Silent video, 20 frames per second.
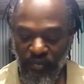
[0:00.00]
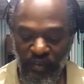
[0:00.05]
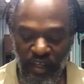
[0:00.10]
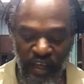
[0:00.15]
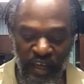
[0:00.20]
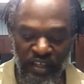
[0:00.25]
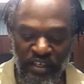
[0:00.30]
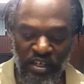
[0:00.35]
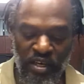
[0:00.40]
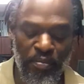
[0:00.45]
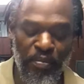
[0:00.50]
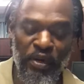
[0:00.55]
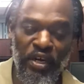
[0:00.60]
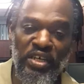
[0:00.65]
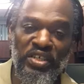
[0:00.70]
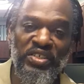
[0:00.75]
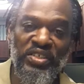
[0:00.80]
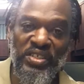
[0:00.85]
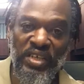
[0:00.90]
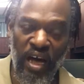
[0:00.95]
into the book
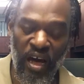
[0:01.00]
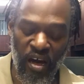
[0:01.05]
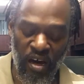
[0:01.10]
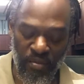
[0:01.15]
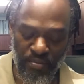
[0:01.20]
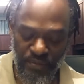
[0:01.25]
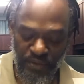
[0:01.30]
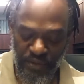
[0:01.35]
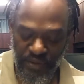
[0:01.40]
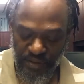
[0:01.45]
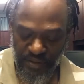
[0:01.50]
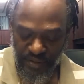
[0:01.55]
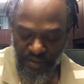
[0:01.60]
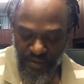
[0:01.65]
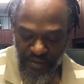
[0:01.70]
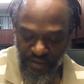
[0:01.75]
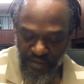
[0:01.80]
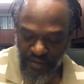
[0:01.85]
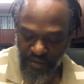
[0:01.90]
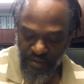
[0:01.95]
of Psalms.
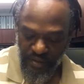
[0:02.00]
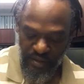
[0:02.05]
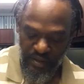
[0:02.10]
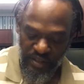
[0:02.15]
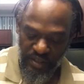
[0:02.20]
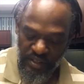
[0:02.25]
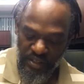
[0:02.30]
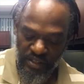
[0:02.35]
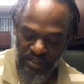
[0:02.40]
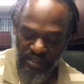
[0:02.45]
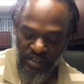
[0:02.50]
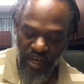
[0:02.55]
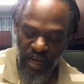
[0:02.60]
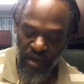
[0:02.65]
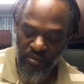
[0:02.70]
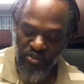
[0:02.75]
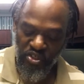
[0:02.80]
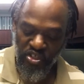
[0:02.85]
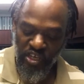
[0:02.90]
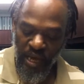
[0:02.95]

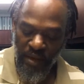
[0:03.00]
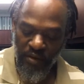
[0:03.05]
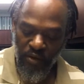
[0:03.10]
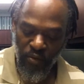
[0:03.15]
Psalms chapter